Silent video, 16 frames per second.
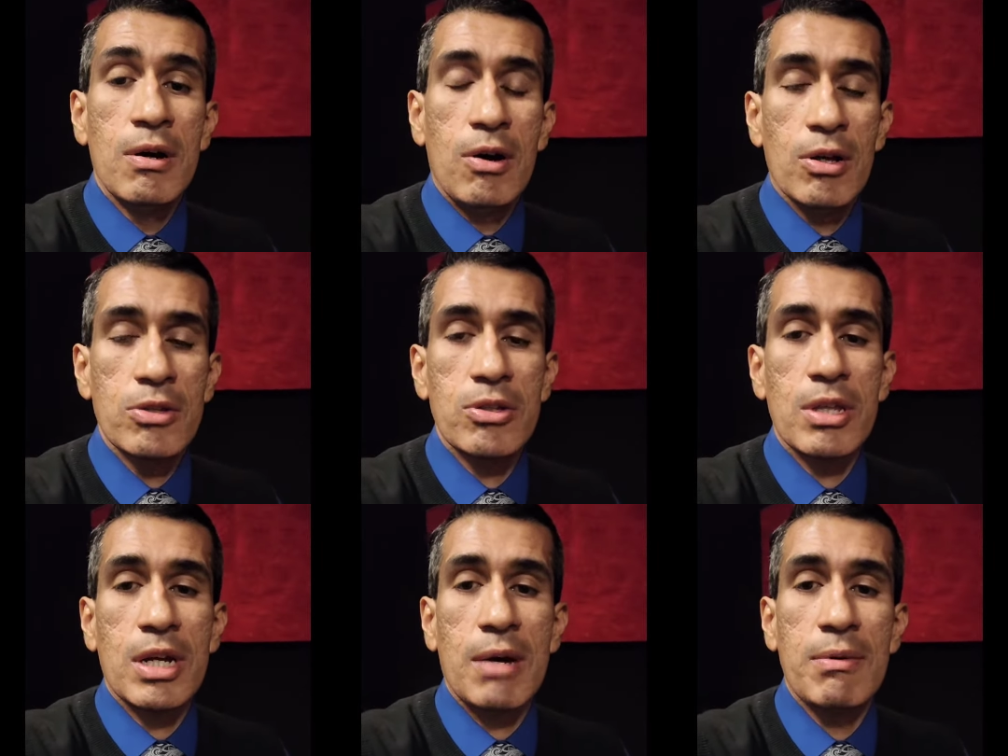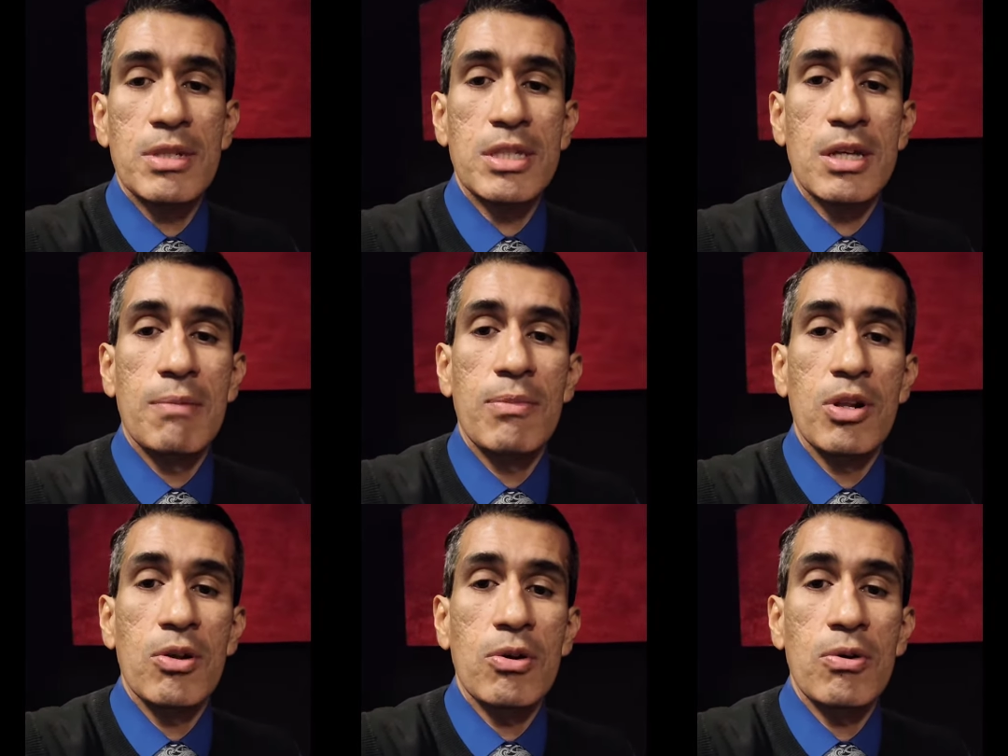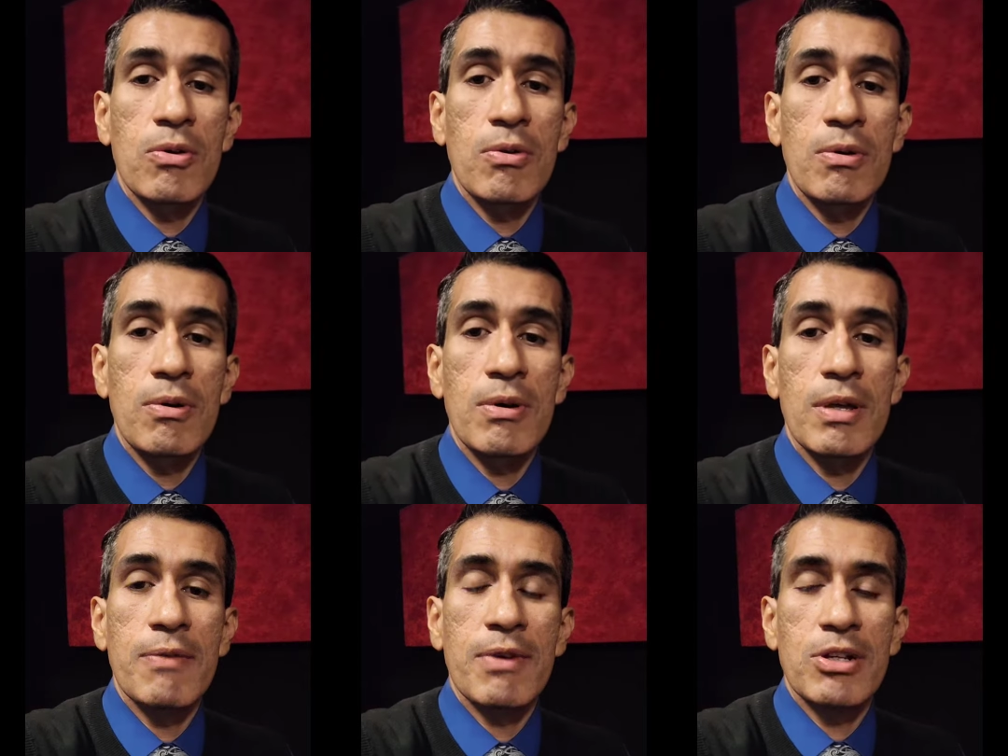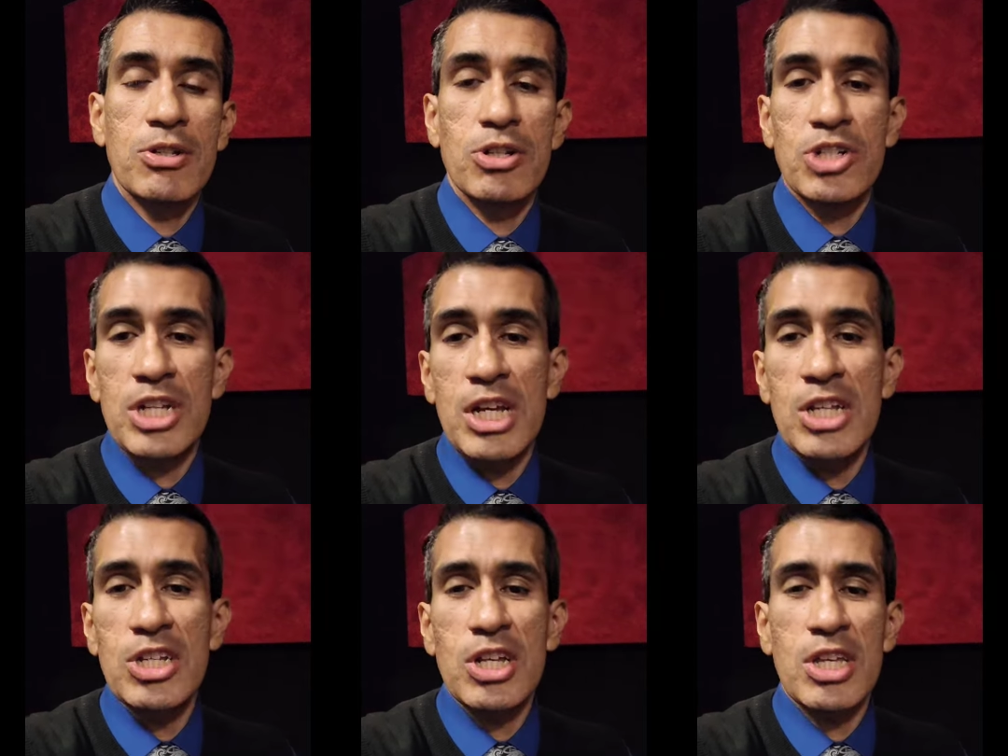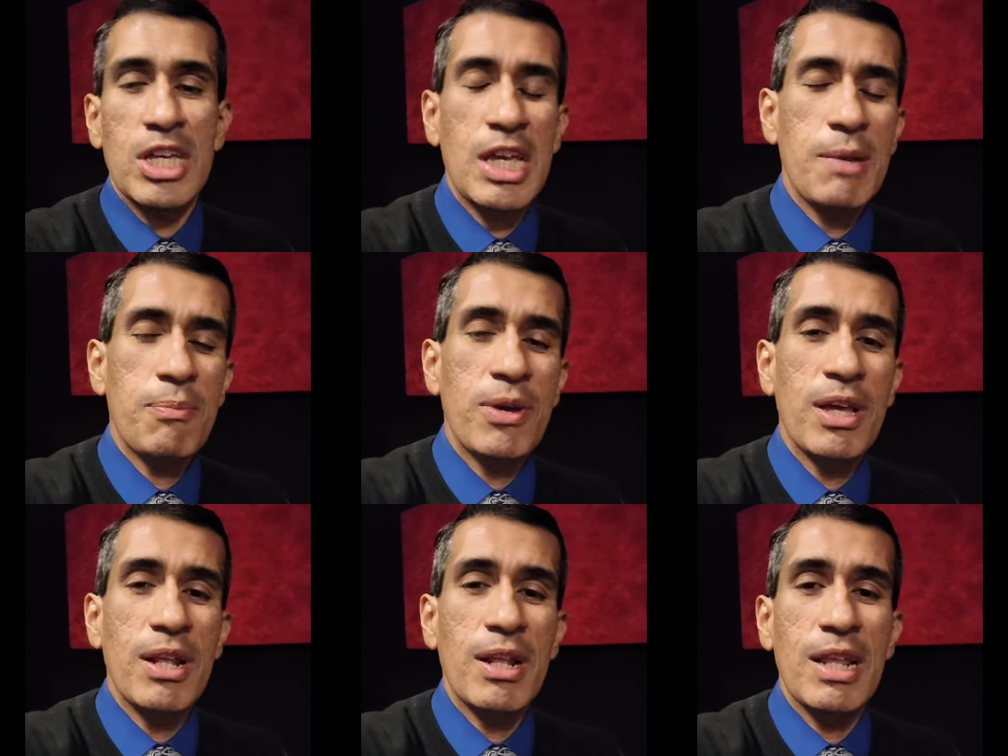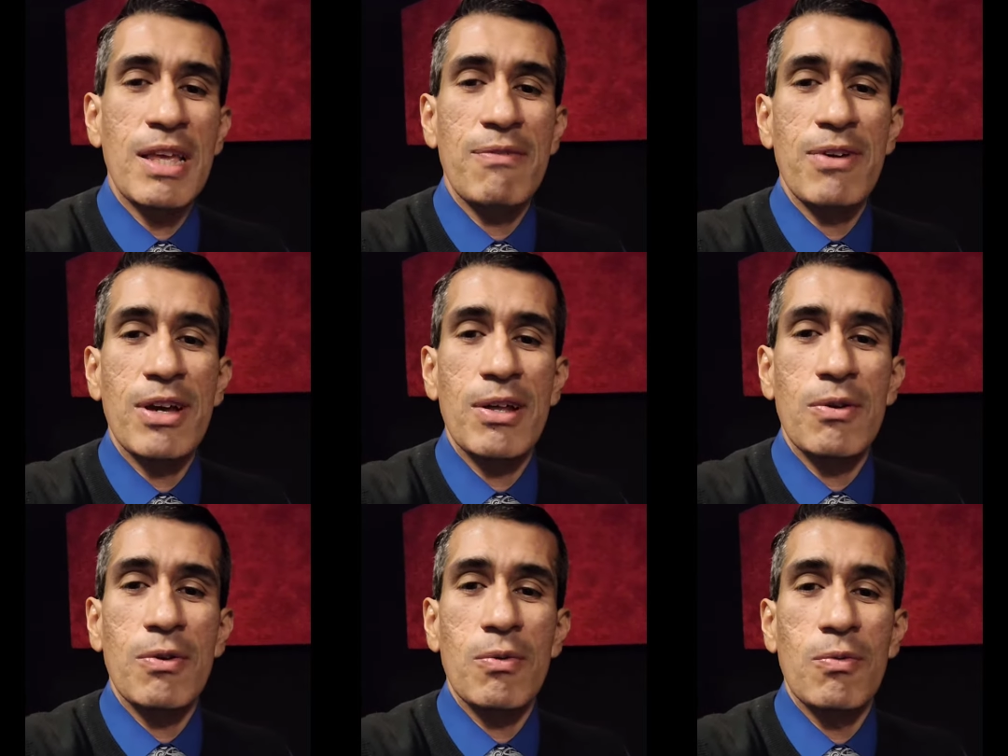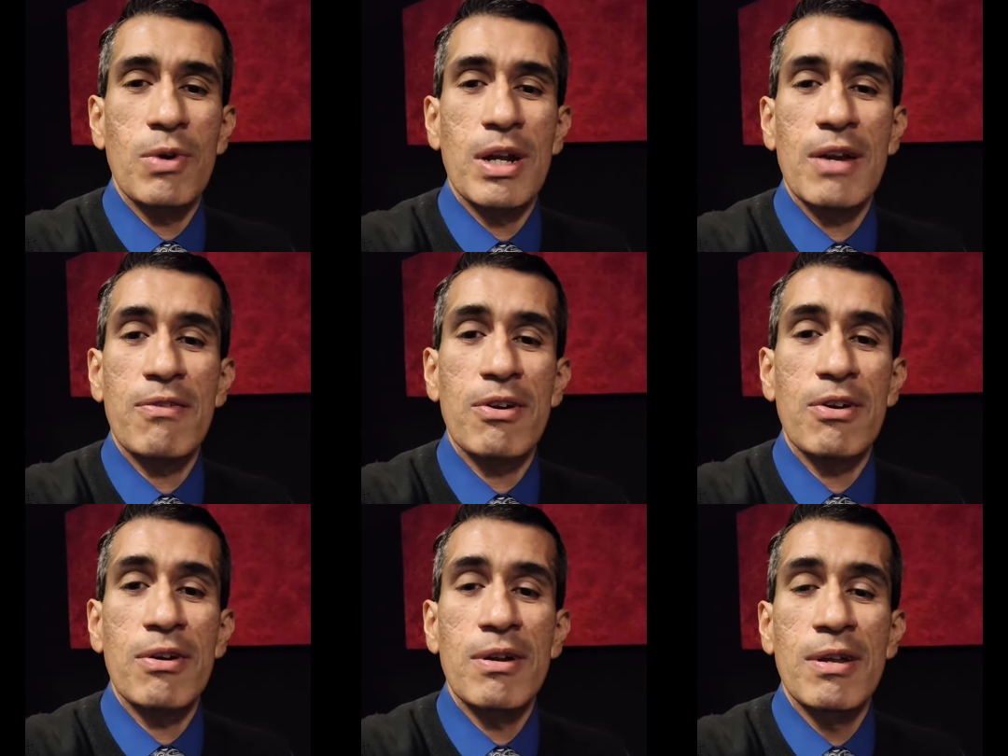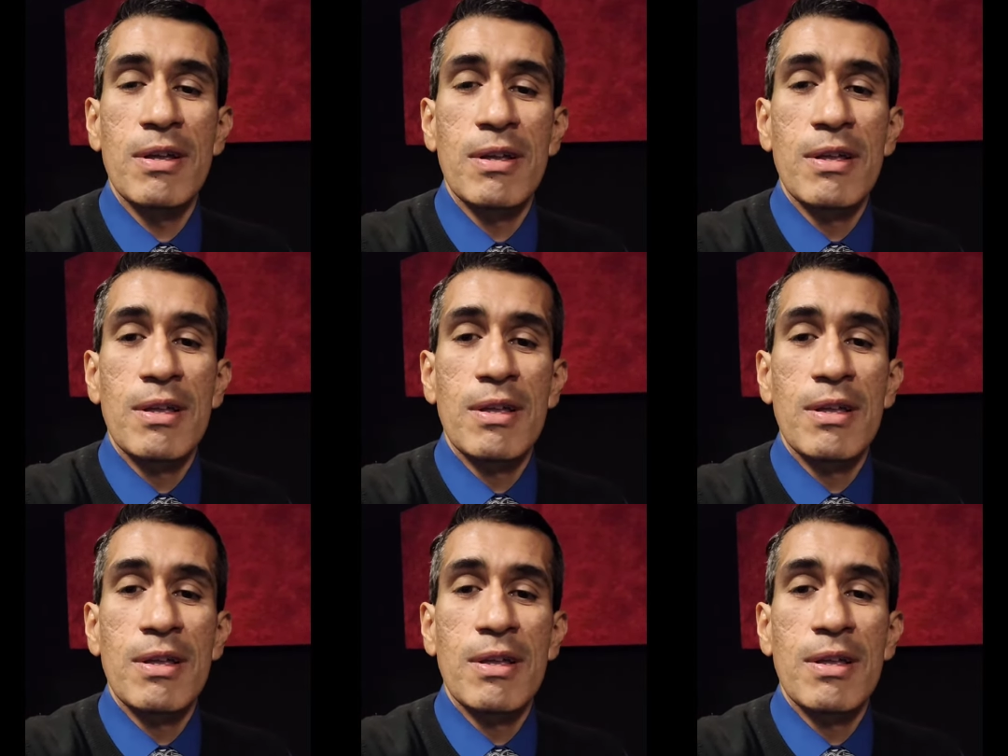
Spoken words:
Also in the comments down below, if I should change it, keep it, leave it, whatever.